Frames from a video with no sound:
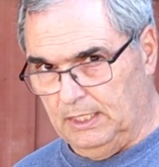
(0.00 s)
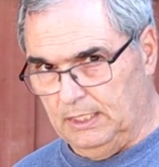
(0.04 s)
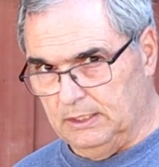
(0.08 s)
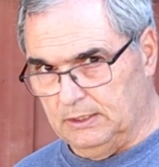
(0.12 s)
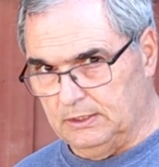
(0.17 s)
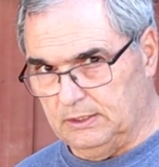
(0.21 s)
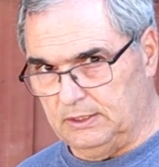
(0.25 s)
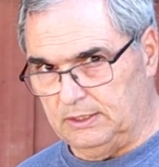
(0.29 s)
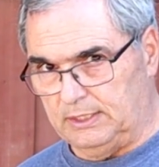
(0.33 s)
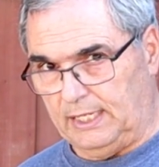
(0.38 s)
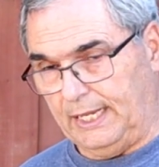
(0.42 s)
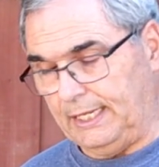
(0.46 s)

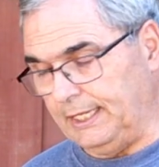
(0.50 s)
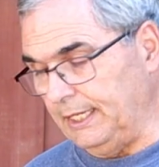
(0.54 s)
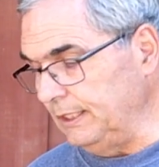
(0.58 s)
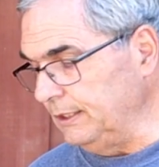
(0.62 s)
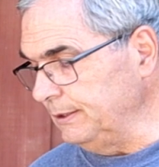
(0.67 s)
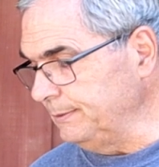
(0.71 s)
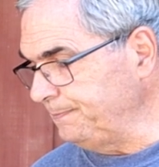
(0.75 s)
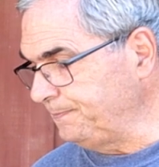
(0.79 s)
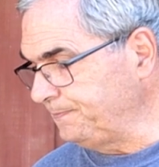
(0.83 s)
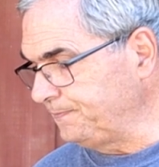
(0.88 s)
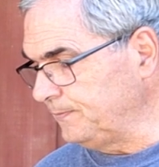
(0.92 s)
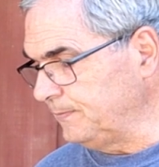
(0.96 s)

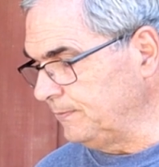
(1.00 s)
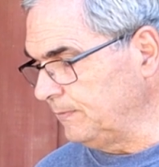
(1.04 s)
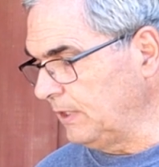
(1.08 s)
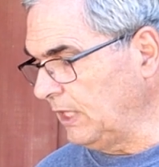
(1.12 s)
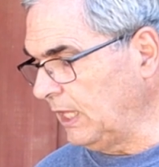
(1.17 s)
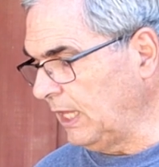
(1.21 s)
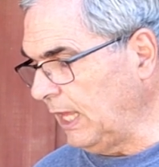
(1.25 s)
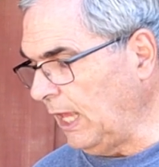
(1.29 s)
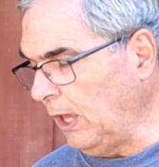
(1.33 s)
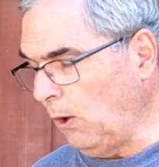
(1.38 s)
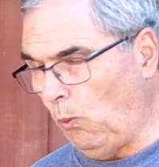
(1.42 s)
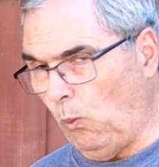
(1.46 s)
Second,
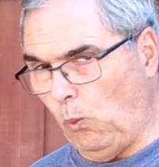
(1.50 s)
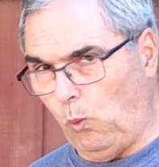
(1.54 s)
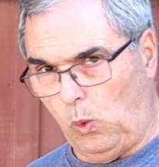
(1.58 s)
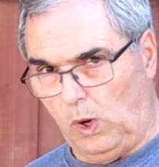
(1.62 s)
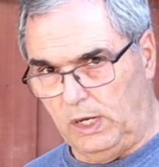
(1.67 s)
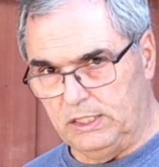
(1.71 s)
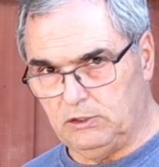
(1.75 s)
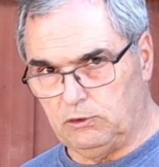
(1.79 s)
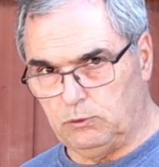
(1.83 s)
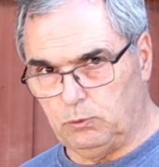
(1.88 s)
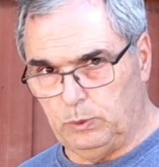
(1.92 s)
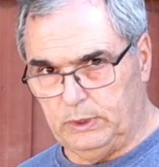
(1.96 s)

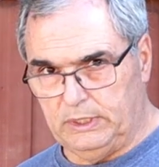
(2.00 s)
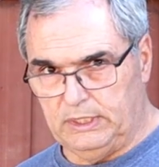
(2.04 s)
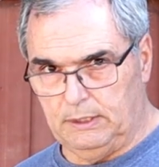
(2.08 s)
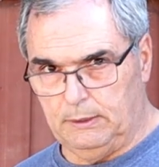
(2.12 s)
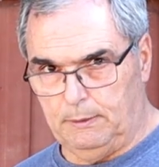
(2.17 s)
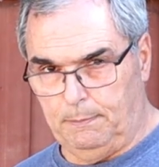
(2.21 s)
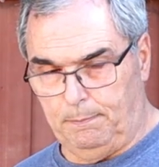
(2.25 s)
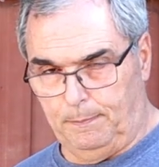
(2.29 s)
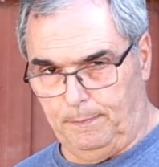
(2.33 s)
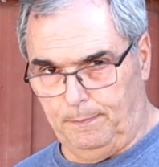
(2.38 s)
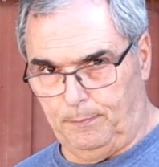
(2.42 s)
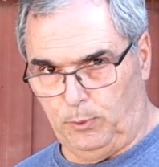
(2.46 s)
once we
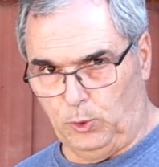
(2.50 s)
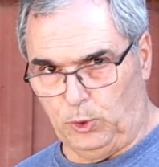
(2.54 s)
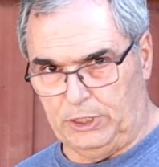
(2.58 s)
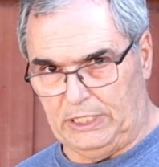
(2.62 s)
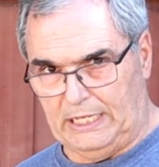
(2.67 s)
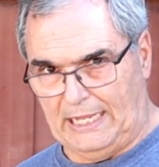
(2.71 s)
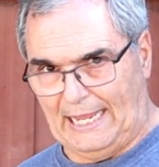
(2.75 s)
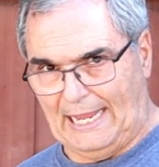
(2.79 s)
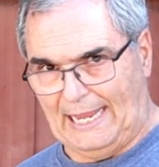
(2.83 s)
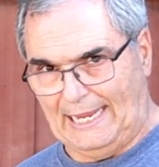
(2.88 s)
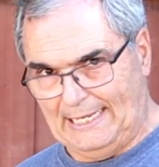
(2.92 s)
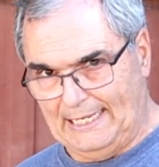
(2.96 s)
put
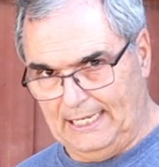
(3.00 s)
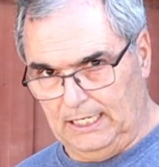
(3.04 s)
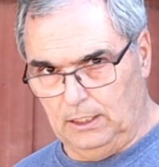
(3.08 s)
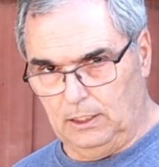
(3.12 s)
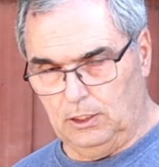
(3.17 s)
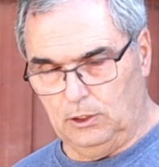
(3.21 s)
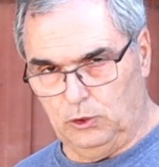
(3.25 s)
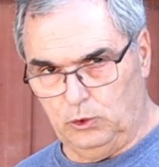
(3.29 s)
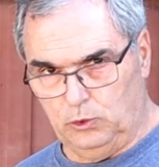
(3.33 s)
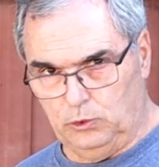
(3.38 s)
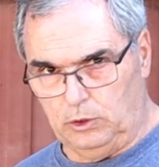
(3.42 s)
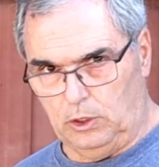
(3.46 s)
any
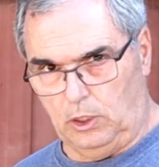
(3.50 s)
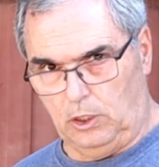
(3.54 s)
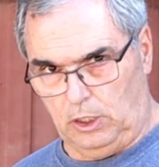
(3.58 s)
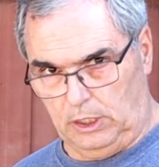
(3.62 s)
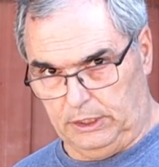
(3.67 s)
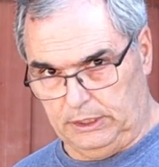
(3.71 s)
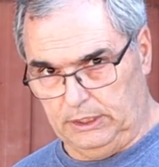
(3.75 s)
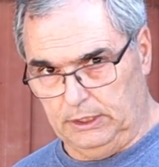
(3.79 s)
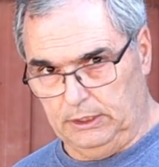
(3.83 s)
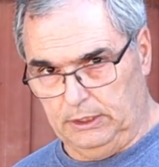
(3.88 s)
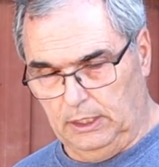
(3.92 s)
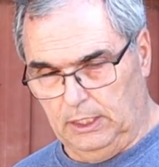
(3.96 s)
load
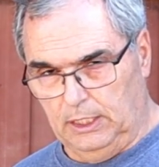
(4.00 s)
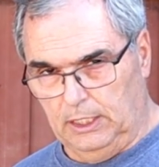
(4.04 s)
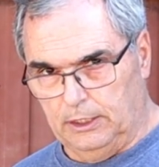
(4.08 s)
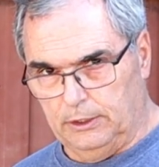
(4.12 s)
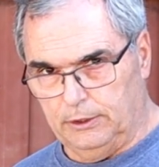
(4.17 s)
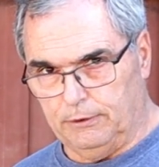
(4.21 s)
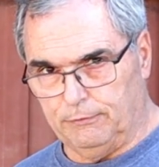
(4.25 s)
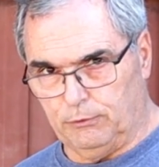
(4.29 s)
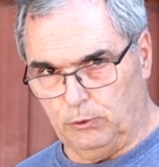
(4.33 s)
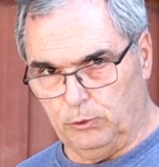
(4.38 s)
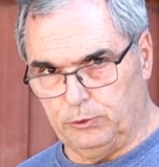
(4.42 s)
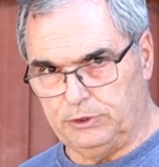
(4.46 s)
on it,
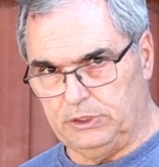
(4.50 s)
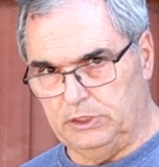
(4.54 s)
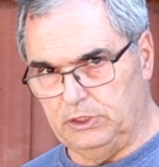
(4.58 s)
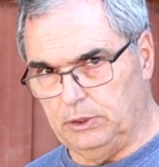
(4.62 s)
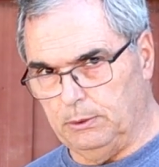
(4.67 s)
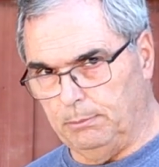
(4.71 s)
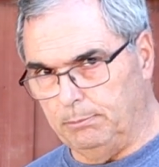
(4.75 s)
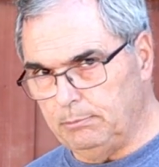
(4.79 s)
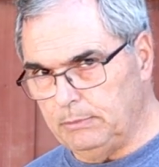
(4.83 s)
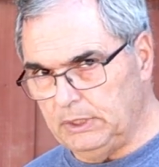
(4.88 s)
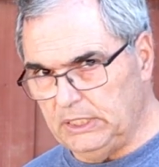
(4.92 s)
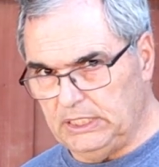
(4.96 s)
the voltage
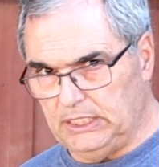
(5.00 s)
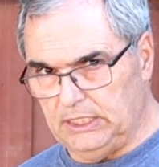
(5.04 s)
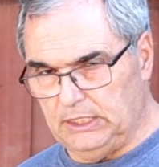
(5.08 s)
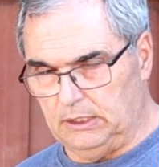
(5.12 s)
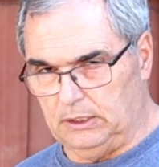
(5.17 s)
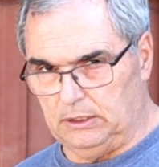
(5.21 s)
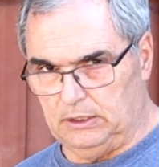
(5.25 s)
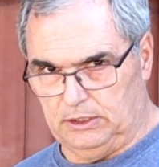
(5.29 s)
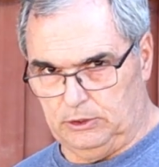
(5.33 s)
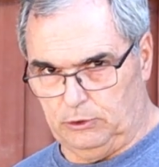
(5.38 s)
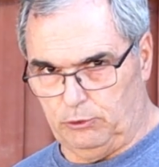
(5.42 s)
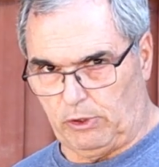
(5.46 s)

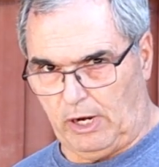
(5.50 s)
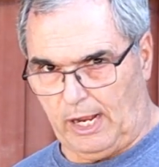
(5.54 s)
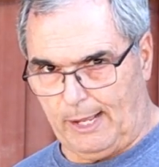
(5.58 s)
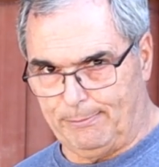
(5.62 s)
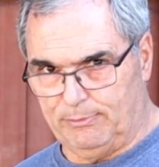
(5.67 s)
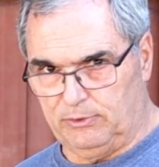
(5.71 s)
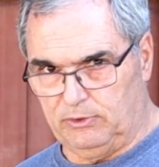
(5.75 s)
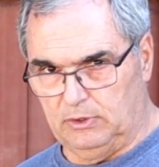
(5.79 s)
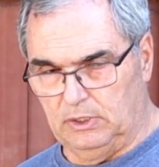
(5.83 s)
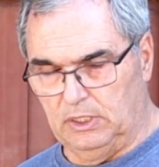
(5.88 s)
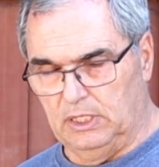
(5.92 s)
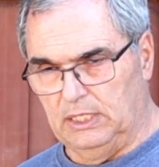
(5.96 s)
immediately
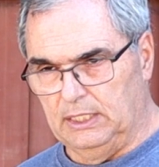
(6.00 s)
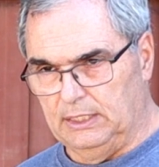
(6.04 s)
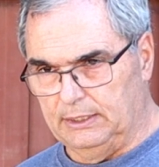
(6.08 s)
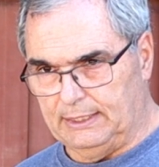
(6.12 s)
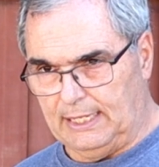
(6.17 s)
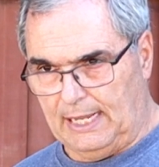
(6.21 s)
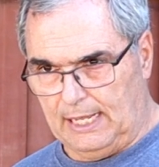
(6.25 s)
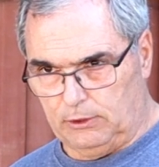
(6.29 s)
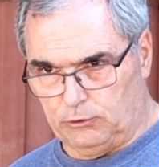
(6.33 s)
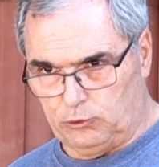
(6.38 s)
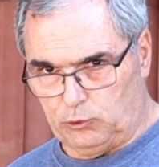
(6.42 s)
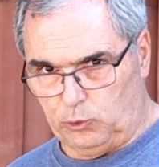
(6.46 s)
drops
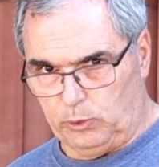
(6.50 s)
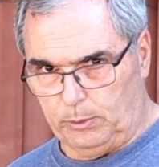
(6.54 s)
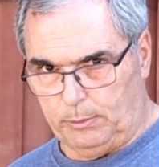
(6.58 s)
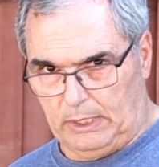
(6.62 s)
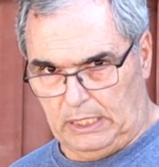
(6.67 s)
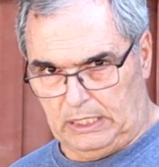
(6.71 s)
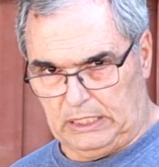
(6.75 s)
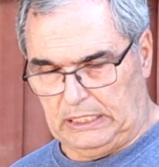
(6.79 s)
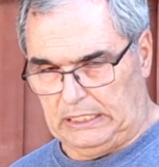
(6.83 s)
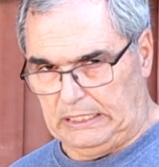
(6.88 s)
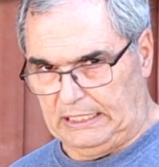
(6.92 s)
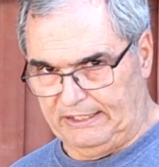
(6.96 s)
down to
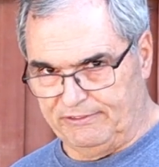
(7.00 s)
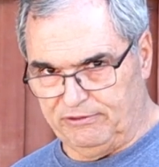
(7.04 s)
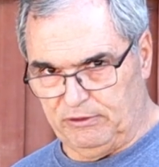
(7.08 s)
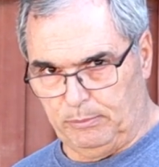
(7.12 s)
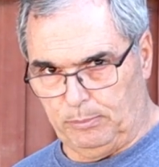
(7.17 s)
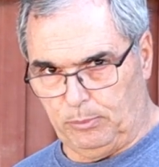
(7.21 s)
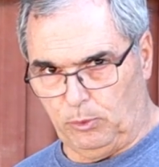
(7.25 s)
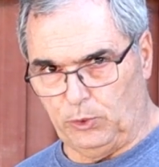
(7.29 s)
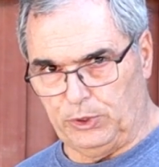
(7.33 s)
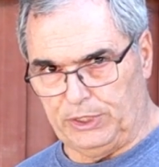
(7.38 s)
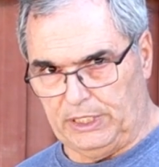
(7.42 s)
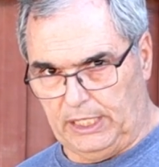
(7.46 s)
about
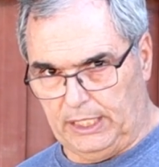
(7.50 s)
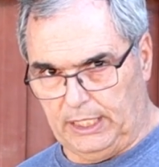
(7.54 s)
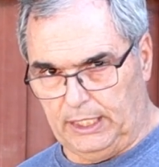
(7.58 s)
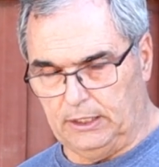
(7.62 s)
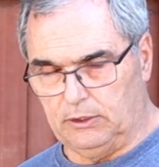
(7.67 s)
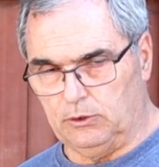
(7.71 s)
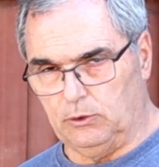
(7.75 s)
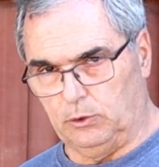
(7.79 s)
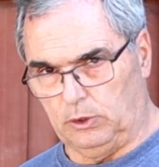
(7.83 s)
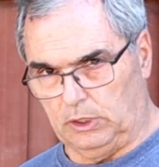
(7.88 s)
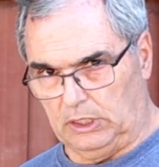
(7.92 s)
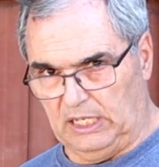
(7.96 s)

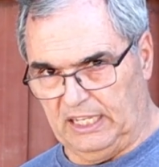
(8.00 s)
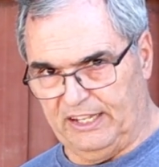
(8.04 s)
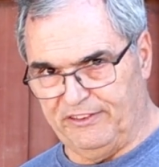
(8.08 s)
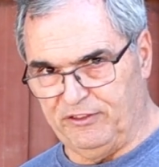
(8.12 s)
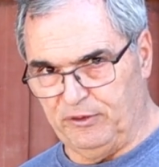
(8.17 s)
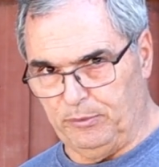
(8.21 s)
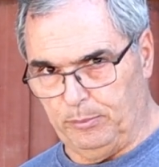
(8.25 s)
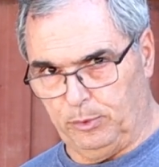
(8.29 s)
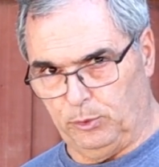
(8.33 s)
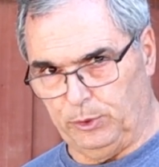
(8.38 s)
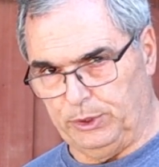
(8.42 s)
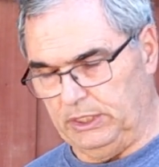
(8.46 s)
11.8 or
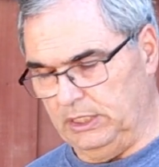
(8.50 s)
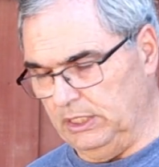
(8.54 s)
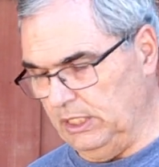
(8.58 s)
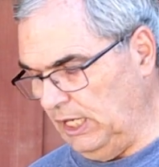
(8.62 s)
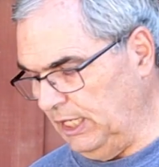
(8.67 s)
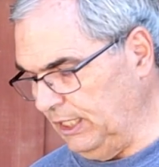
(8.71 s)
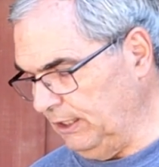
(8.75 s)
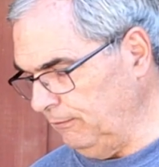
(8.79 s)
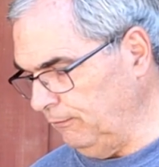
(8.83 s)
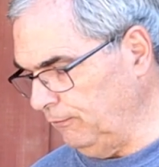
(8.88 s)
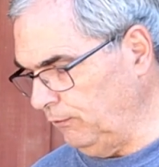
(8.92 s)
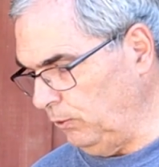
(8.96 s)

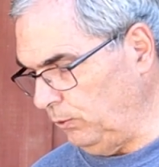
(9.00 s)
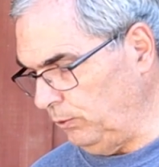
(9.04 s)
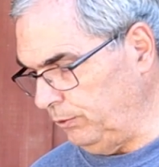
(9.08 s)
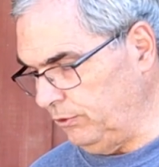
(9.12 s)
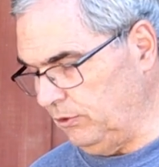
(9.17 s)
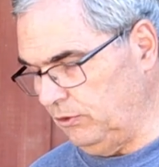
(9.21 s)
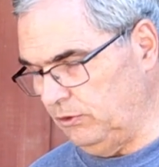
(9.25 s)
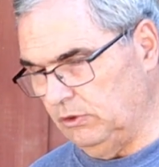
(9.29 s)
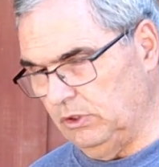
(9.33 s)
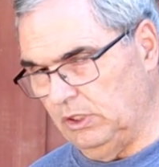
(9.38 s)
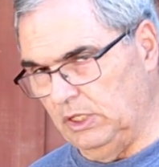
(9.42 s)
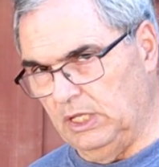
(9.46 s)
11.9
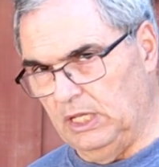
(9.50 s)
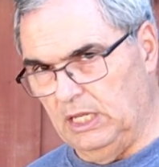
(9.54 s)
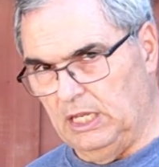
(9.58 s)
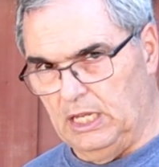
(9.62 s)
volts.